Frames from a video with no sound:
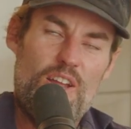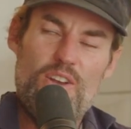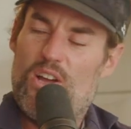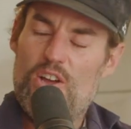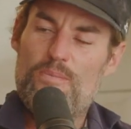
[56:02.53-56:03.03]

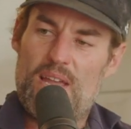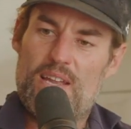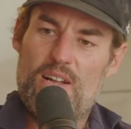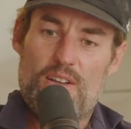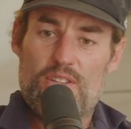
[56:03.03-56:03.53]
know,
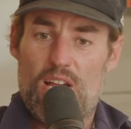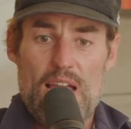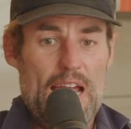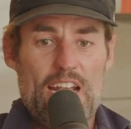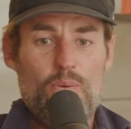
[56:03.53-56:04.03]
man.
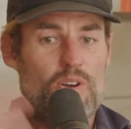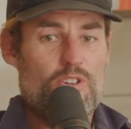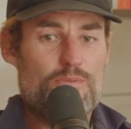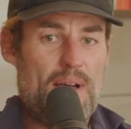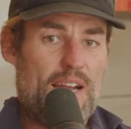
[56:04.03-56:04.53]
Anyone
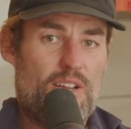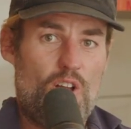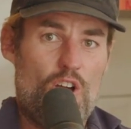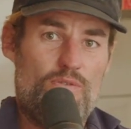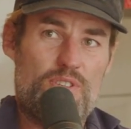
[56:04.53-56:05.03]
who's made it
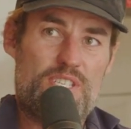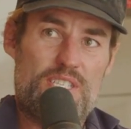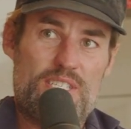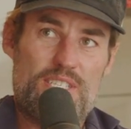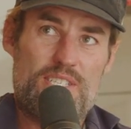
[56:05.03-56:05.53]

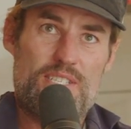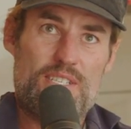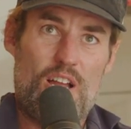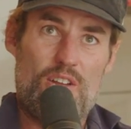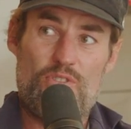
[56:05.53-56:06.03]

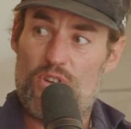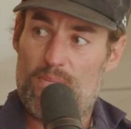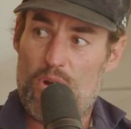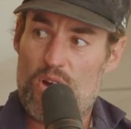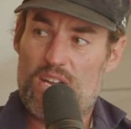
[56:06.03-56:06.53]
over in
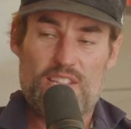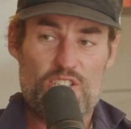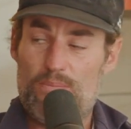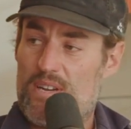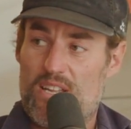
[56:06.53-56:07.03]
America, there's
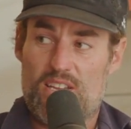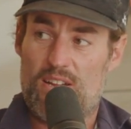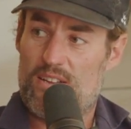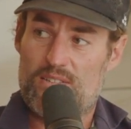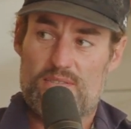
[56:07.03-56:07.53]
not many
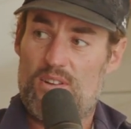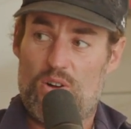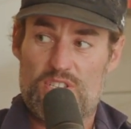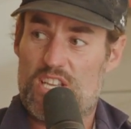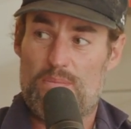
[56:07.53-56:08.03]

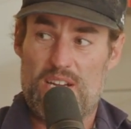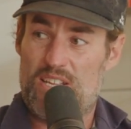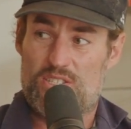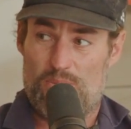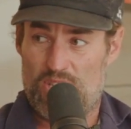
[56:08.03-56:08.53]
Aussie
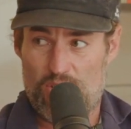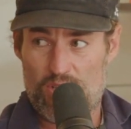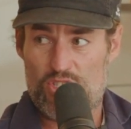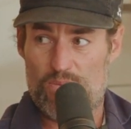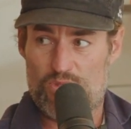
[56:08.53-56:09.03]
comedians. I mean, you
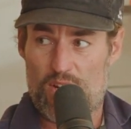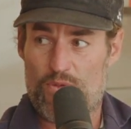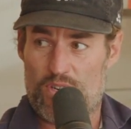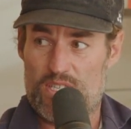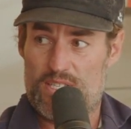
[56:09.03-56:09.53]
got Jim
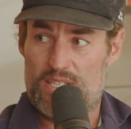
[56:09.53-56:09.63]
Jeffries.